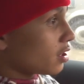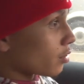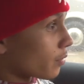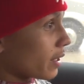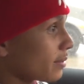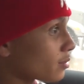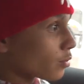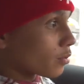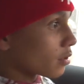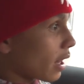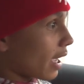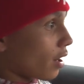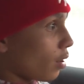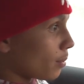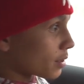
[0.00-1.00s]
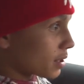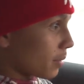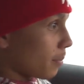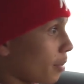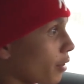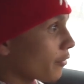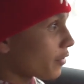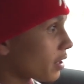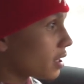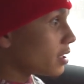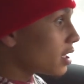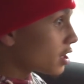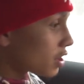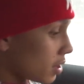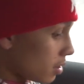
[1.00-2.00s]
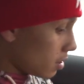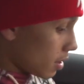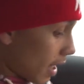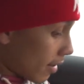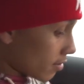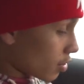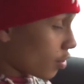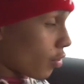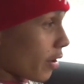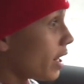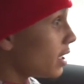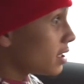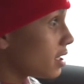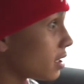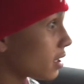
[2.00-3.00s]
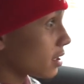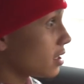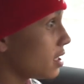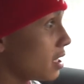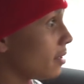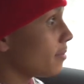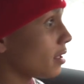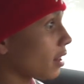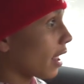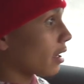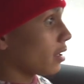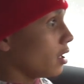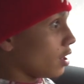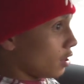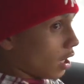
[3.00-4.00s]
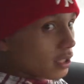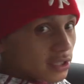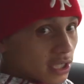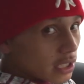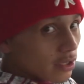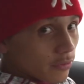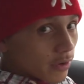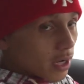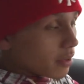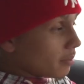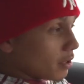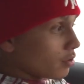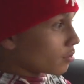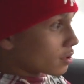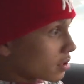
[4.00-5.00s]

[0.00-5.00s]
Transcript: the rims were like almost in perfect condition. That was crazy because he hit me like I seen the rim. It was